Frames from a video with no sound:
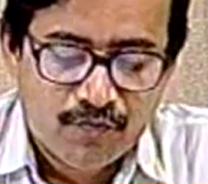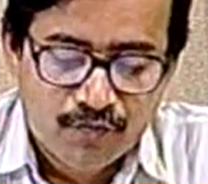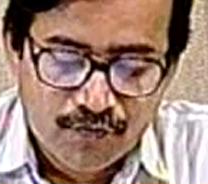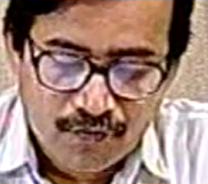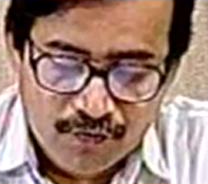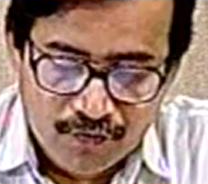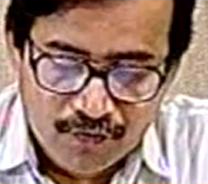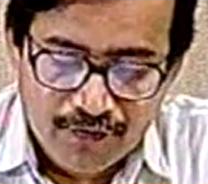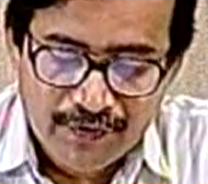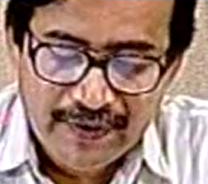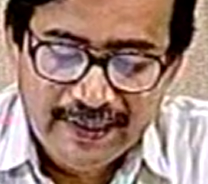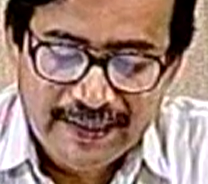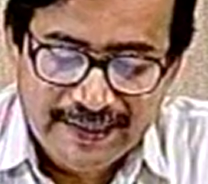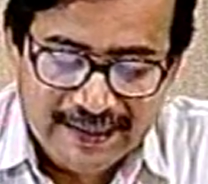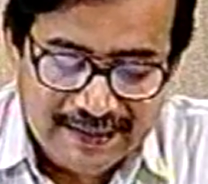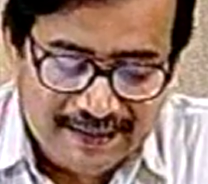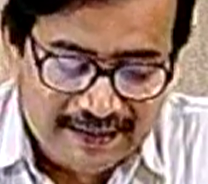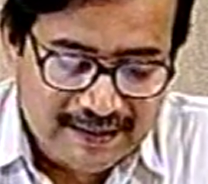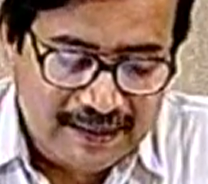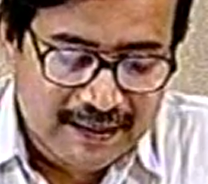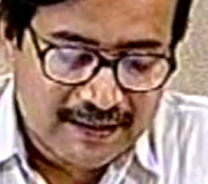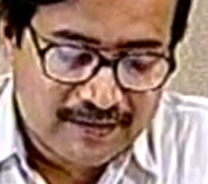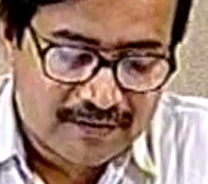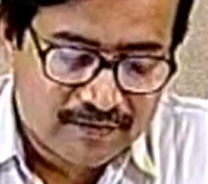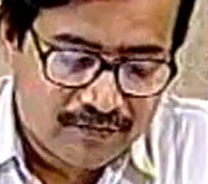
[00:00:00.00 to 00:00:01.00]
We'll
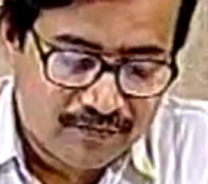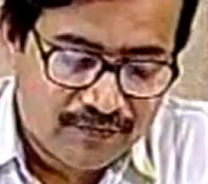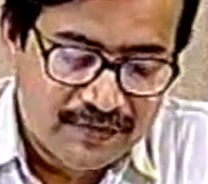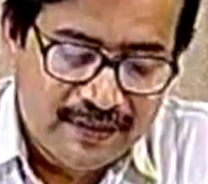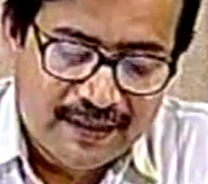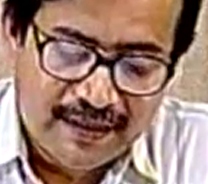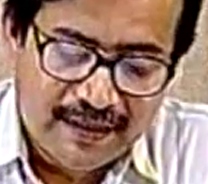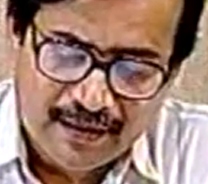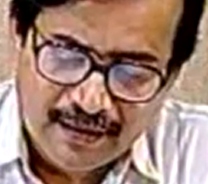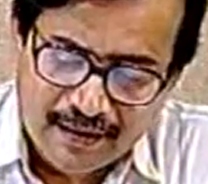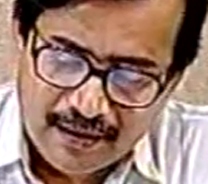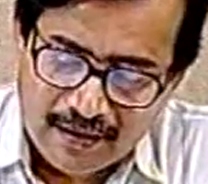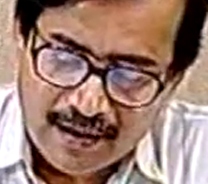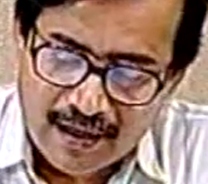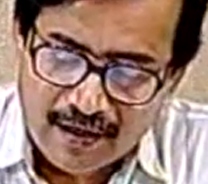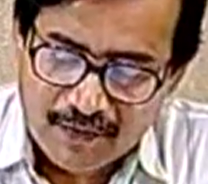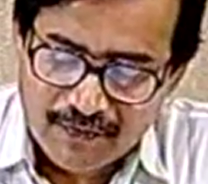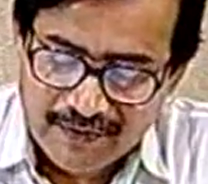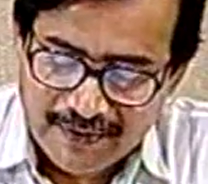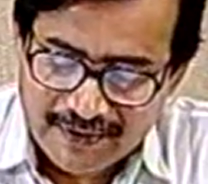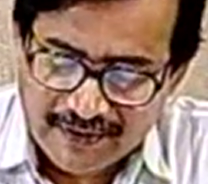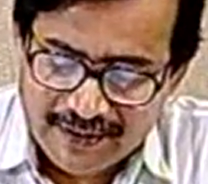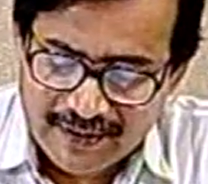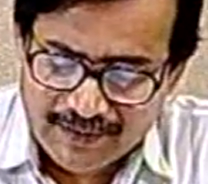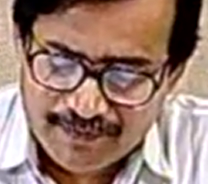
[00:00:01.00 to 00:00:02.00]
discuss,
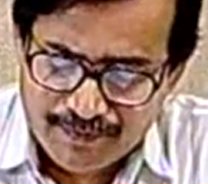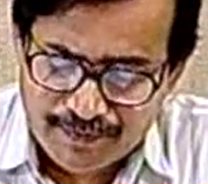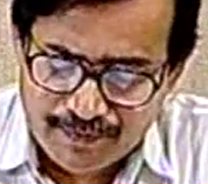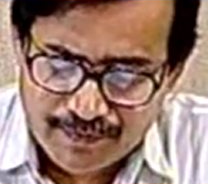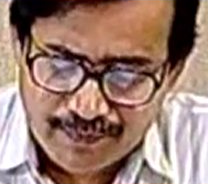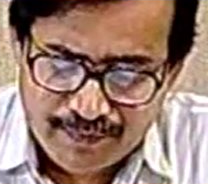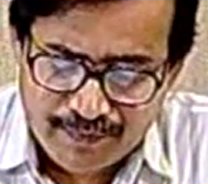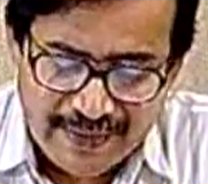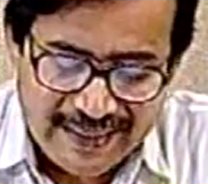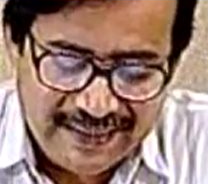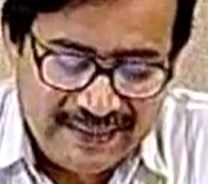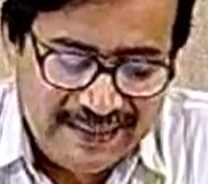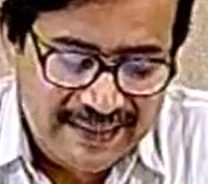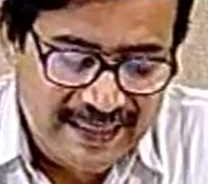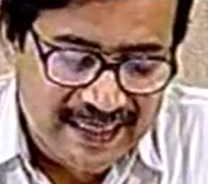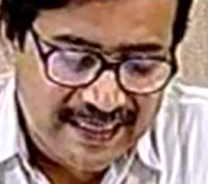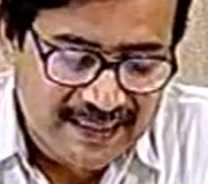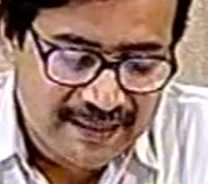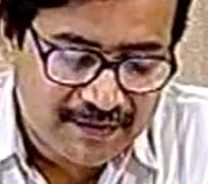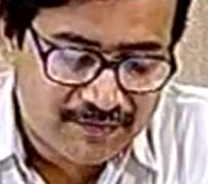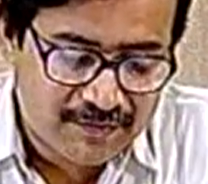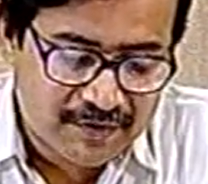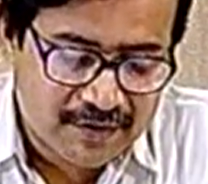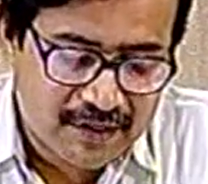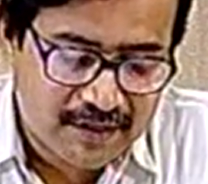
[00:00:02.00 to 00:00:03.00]
with the basic
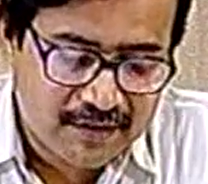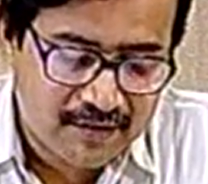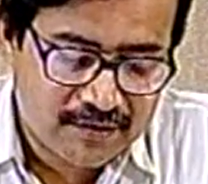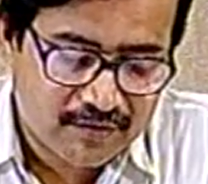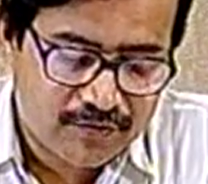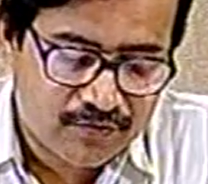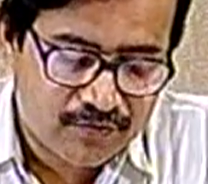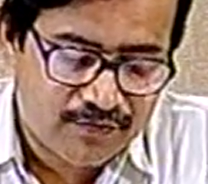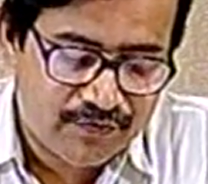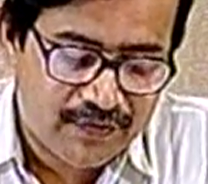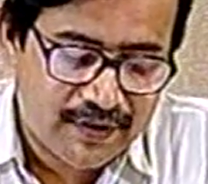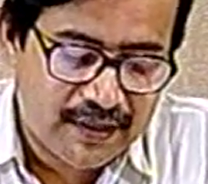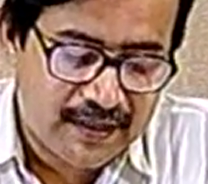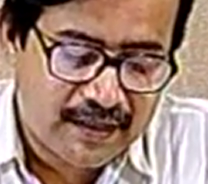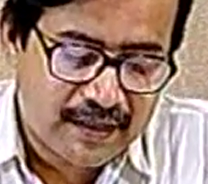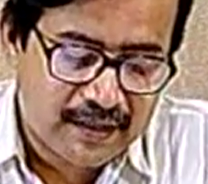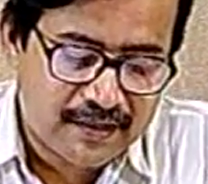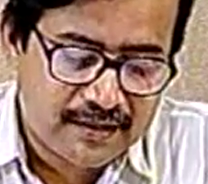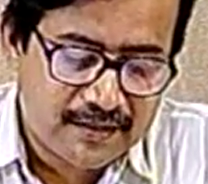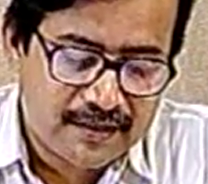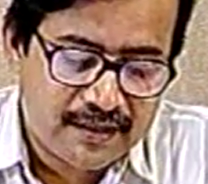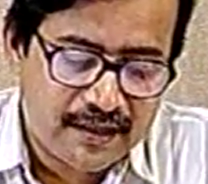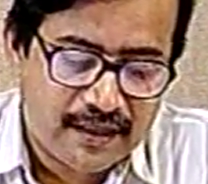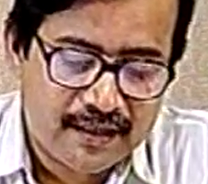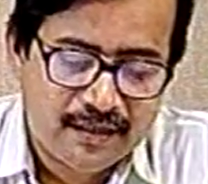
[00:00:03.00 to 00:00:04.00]
assumptions, we'll
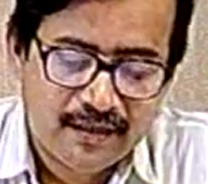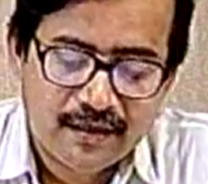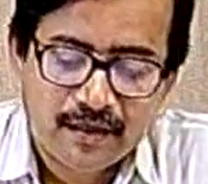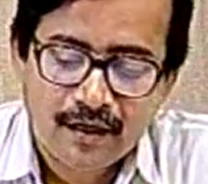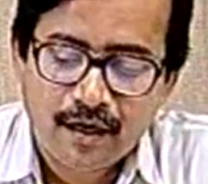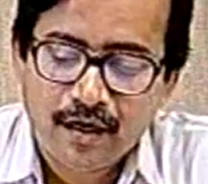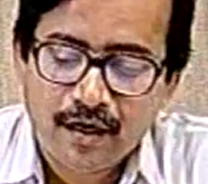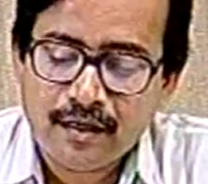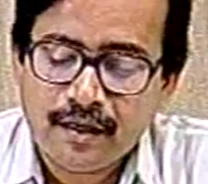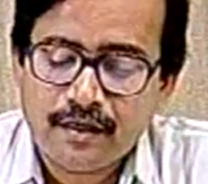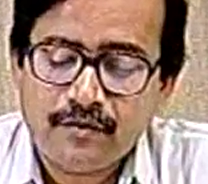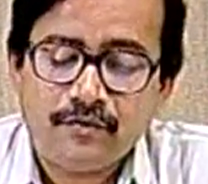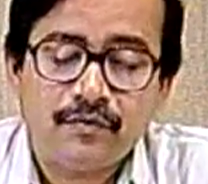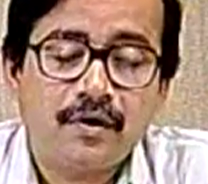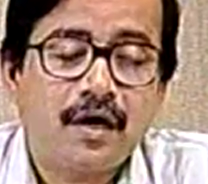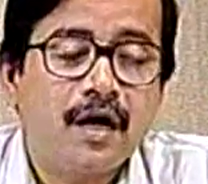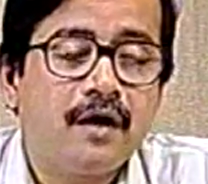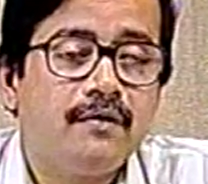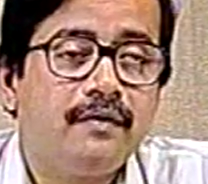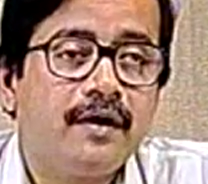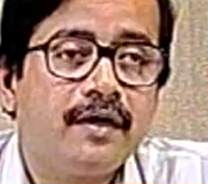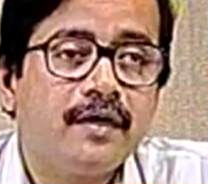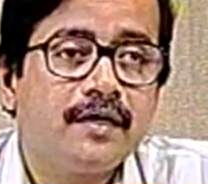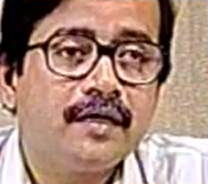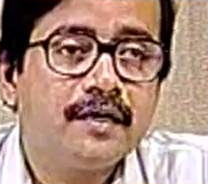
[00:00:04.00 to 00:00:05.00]
consider and
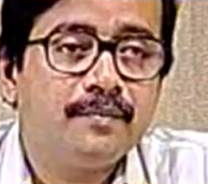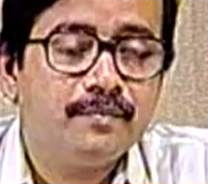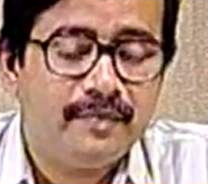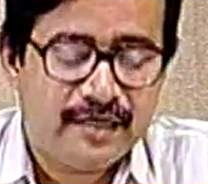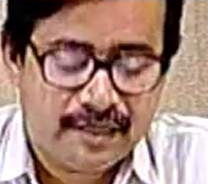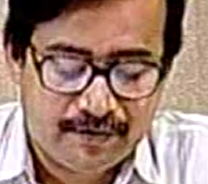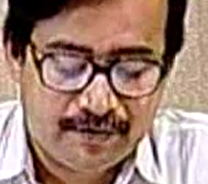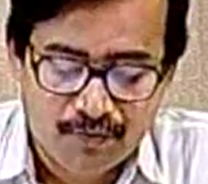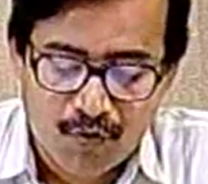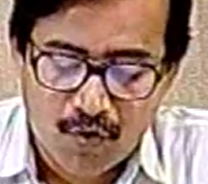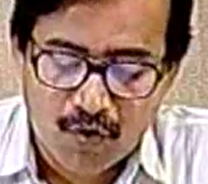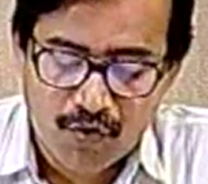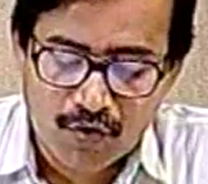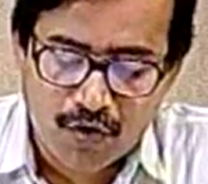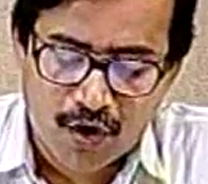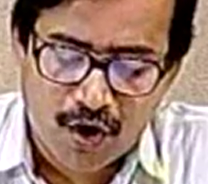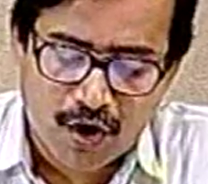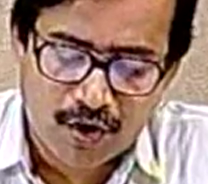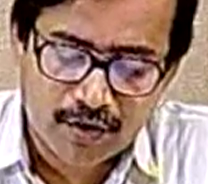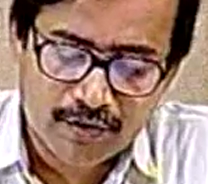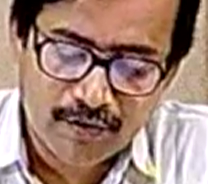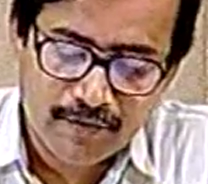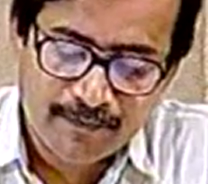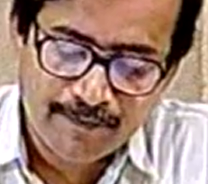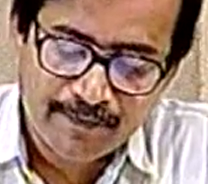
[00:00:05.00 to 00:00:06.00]
cover a bit more
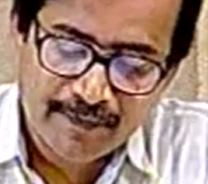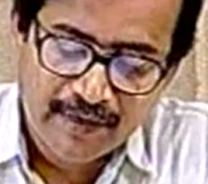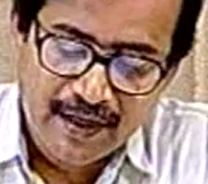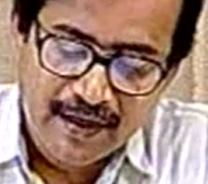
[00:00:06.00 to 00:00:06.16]
on